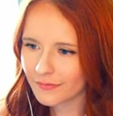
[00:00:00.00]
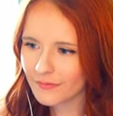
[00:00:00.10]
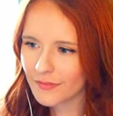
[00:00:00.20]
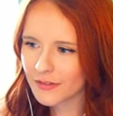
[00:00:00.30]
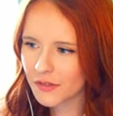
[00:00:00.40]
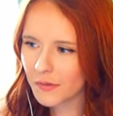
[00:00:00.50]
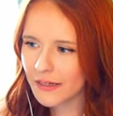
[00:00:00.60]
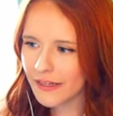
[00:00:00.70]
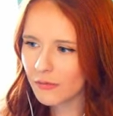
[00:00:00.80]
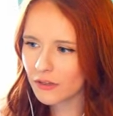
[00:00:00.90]
So right
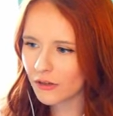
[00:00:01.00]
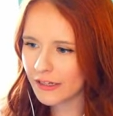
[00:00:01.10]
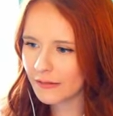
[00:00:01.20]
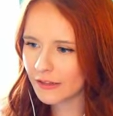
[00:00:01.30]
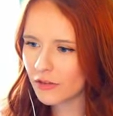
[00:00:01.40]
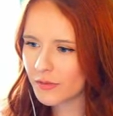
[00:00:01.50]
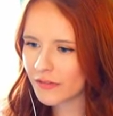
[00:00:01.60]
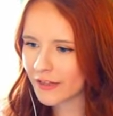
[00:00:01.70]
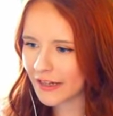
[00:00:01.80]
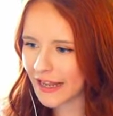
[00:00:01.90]
now we're on a little bit
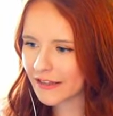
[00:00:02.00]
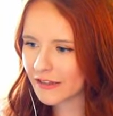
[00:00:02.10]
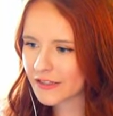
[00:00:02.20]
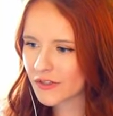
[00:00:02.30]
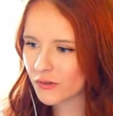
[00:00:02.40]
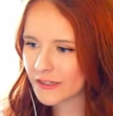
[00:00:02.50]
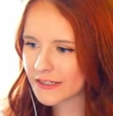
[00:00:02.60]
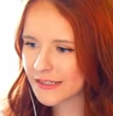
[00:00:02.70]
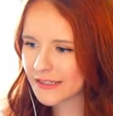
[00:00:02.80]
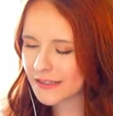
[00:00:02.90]
of an
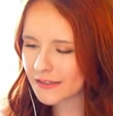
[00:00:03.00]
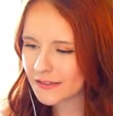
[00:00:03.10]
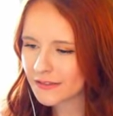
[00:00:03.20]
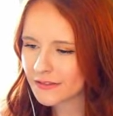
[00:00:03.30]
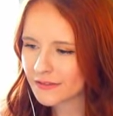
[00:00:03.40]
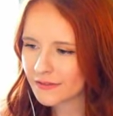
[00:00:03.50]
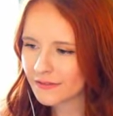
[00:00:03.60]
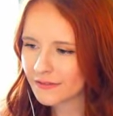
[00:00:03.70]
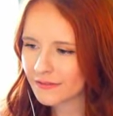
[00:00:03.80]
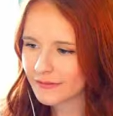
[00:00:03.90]
Ankylosaurus
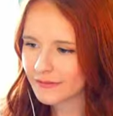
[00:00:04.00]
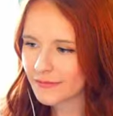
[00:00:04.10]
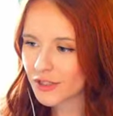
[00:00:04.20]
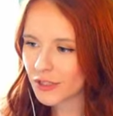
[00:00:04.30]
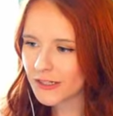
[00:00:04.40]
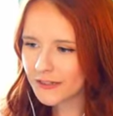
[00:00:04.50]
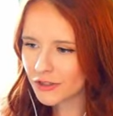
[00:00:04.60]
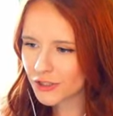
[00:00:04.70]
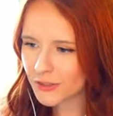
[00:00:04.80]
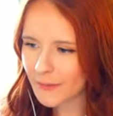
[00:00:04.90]

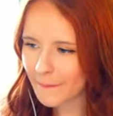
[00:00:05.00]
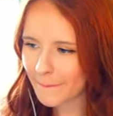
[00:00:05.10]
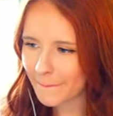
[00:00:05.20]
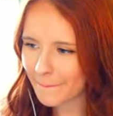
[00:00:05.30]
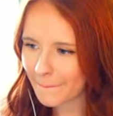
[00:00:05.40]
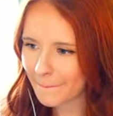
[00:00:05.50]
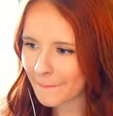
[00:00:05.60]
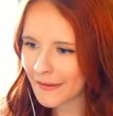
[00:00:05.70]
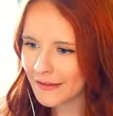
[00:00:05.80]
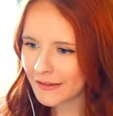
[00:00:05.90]
search.
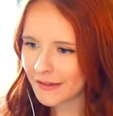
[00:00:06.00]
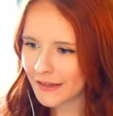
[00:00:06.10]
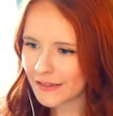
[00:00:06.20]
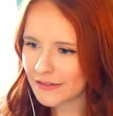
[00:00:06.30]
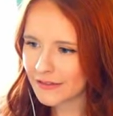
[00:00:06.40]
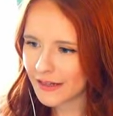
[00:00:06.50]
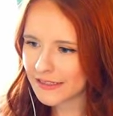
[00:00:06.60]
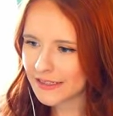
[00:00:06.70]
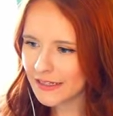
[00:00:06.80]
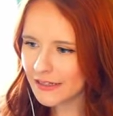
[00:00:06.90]
I, I
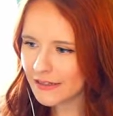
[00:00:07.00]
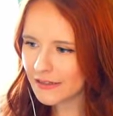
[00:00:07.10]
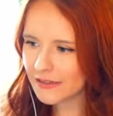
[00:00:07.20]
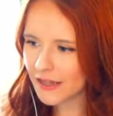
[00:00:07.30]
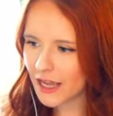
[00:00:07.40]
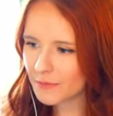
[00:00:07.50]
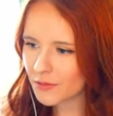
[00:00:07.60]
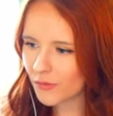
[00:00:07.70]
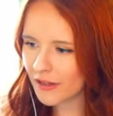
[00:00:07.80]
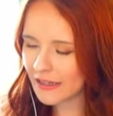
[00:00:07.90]
did adopt
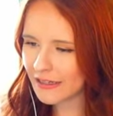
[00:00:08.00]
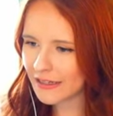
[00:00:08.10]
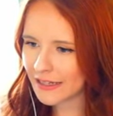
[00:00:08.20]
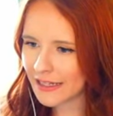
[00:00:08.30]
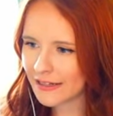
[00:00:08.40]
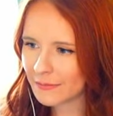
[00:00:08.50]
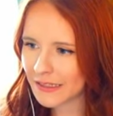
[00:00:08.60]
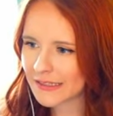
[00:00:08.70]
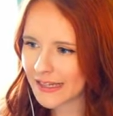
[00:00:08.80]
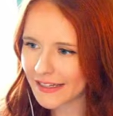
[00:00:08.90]
one in my
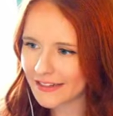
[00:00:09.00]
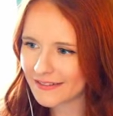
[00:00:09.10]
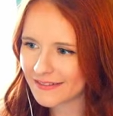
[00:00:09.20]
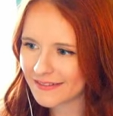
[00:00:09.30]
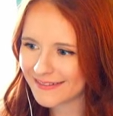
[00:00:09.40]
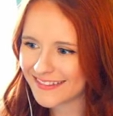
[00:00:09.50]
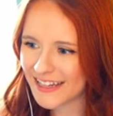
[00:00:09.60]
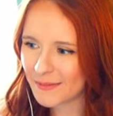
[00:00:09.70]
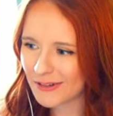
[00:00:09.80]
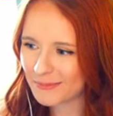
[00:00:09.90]
second
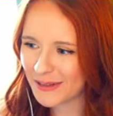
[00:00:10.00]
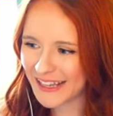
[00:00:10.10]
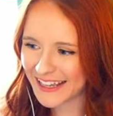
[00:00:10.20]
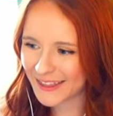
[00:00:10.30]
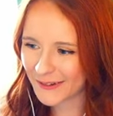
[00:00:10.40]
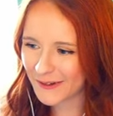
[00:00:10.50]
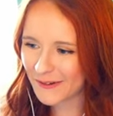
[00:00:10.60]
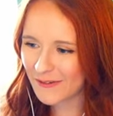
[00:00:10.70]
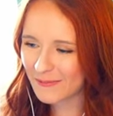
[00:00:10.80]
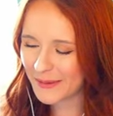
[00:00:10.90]
demo
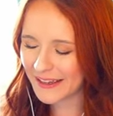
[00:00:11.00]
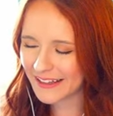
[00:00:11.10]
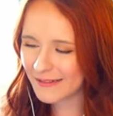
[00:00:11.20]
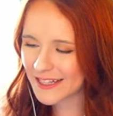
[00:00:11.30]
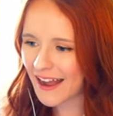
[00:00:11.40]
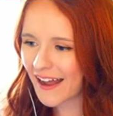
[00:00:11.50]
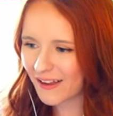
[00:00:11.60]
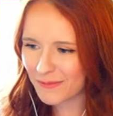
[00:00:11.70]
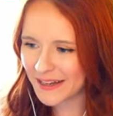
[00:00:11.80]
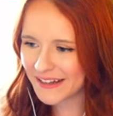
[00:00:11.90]
playthrough, but that was a
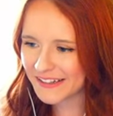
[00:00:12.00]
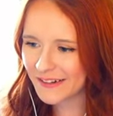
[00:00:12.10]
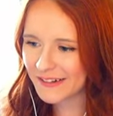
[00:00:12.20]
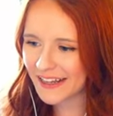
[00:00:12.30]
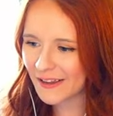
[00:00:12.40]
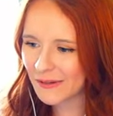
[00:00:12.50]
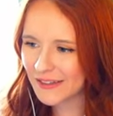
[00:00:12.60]
hot minute ago now.